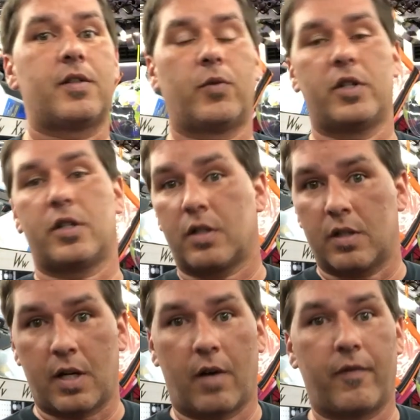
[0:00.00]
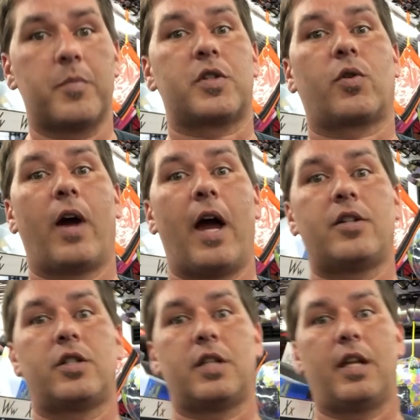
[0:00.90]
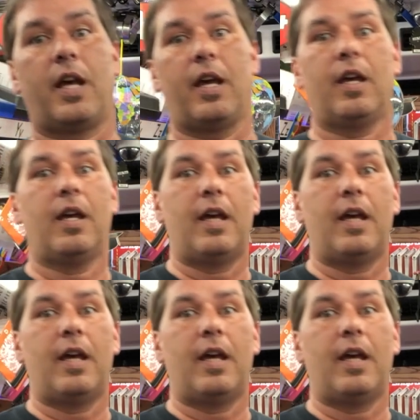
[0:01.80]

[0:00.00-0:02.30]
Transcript: So we're just going to start from scratch today